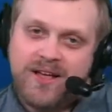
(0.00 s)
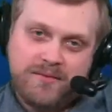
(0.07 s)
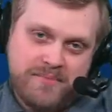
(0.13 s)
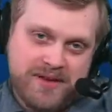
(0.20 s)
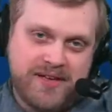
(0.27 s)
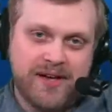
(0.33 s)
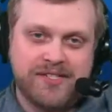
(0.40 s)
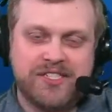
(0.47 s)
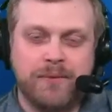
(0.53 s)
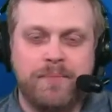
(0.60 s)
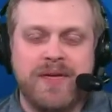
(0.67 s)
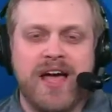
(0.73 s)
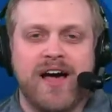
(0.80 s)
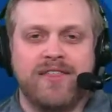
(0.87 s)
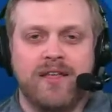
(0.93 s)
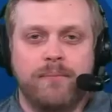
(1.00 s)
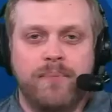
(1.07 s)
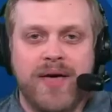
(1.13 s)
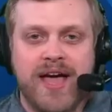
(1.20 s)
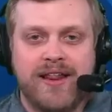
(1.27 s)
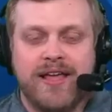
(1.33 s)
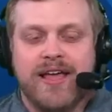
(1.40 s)
Because to be on the
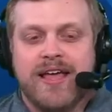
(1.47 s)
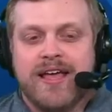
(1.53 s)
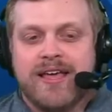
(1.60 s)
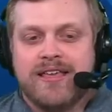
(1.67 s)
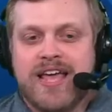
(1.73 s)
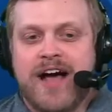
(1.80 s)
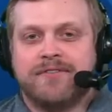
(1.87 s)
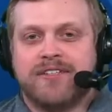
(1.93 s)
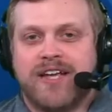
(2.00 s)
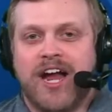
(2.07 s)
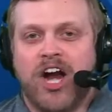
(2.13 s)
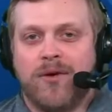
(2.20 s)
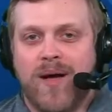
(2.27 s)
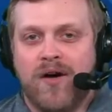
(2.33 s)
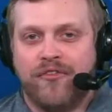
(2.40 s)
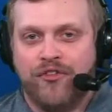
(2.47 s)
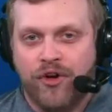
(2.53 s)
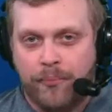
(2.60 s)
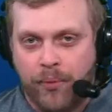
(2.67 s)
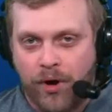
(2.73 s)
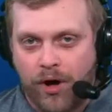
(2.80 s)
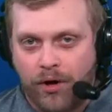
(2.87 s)
bit, you have to care about
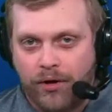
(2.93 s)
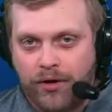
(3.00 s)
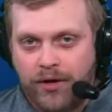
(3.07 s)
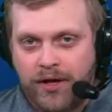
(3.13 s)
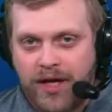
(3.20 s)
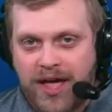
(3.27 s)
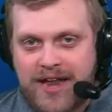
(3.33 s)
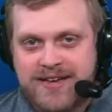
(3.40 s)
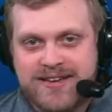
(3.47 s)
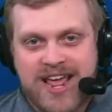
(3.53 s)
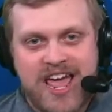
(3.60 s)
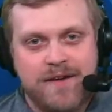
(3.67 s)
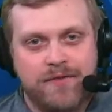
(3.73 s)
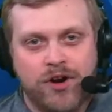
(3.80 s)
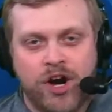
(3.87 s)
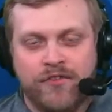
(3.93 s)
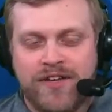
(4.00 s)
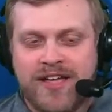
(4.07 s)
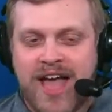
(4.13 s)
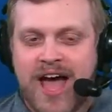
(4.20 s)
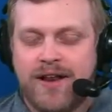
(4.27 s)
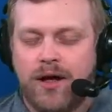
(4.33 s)
football. And David
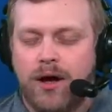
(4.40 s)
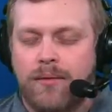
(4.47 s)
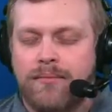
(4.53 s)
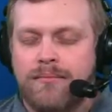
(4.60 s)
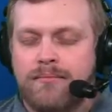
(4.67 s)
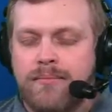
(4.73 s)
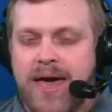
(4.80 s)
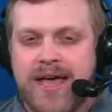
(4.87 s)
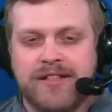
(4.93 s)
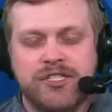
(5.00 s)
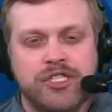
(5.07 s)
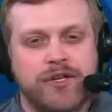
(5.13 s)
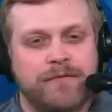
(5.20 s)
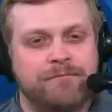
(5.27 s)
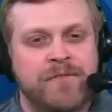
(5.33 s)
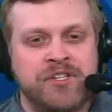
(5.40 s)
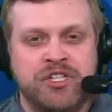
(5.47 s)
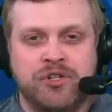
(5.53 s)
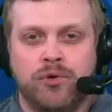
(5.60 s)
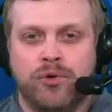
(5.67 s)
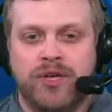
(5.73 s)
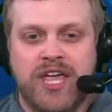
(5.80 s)
Irving had immense
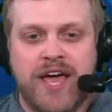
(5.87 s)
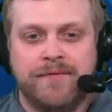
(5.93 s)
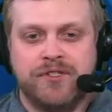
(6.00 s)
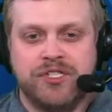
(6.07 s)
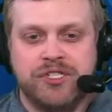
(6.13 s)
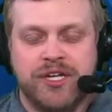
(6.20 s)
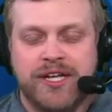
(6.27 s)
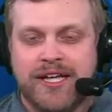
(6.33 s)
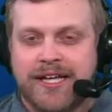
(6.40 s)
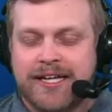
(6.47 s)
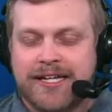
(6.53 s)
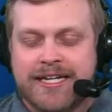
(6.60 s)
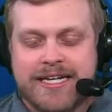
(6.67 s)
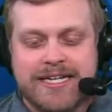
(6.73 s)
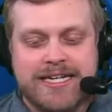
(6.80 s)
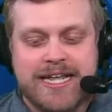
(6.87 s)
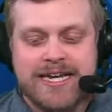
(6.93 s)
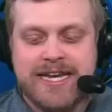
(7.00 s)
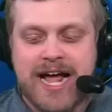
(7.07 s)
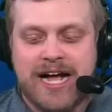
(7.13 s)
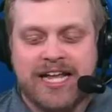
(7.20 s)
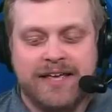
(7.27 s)
physical gifts, did
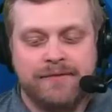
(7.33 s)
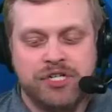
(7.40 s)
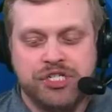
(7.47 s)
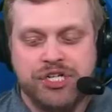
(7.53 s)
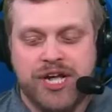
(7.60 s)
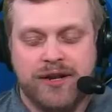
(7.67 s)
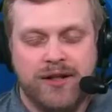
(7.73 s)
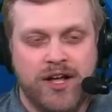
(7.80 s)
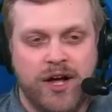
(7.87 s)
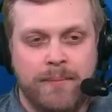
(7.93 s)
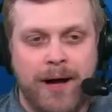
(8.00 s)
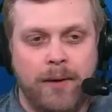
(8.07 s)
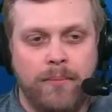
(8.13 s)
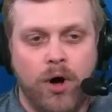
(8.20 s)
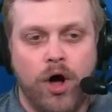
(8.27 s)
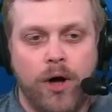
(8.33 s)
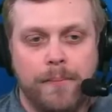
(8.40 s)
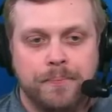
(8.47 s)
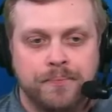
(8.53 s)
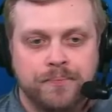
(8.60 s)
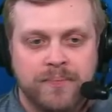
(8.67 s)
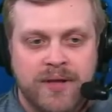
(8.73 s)
not give a shit about ball.
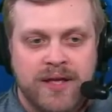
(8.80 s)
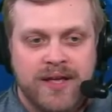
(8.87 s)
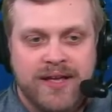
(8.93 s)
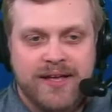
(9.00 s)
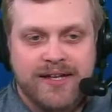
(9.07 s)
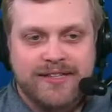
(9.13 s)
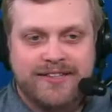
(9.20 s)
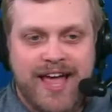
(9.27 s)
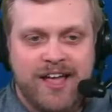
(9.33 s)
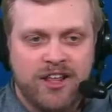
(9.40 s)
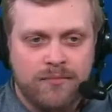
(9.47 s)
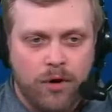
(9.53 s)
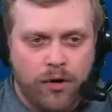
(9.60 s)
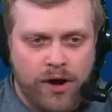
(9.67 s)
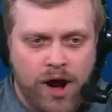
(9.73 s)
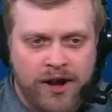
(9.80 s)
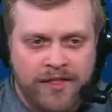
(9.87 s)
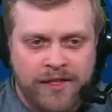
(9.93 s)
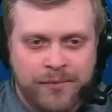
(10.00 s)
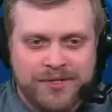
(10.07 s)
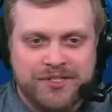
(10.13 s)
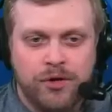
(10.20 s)
Daniel Moriarty, I
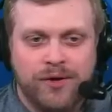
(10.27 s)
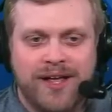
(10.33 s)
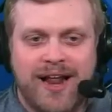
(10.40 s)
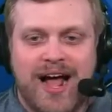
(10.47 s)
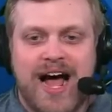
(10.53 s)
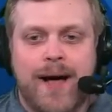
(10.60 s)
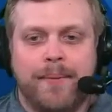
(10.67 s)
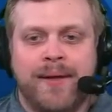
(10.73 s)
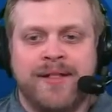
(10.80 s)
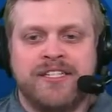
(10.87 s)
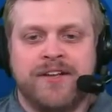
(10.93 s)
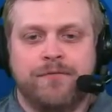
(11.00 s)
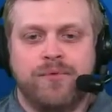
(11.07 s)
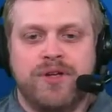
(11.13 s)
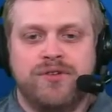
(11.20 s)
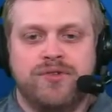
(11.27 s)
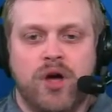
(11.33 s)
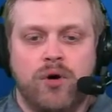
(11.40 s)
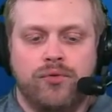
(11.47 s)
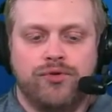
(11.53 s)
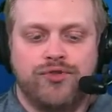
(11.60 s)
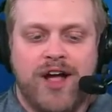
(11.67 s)
think we still get Hopkins if we
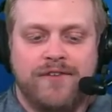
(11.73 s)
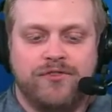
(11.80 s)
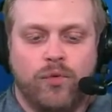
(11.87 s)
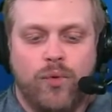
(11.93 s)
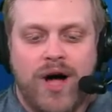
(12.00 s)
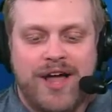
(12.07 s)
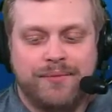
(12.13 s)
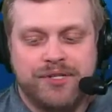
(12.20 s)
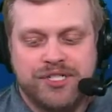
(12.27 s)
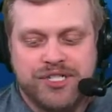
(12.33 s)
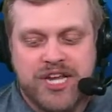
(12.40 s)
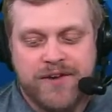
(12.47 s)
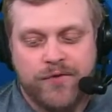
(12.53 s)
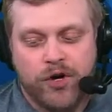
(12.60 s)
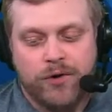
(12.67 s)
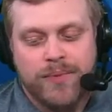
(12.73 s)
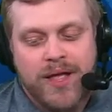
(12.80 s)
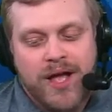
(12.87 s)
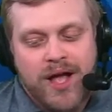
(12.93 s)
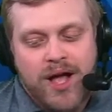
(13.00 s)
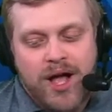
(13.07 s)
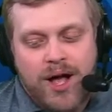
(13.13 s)
don't draft a wide receiver.
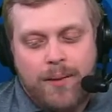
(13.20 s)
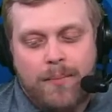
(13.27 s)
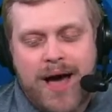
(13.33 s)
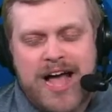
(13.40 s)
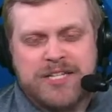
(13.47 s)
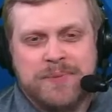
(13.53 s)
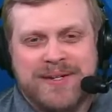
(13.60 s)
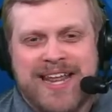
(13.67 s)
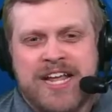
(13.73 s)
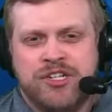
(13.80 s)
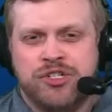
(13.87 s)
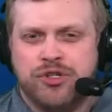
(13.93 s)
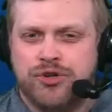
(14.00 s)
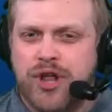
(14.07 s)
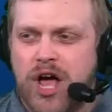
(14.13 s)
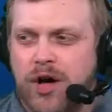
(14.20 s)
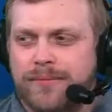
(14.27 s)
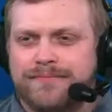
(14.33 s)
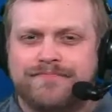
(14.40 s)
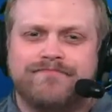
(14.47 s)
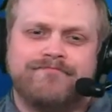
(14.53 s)
My expectations are no.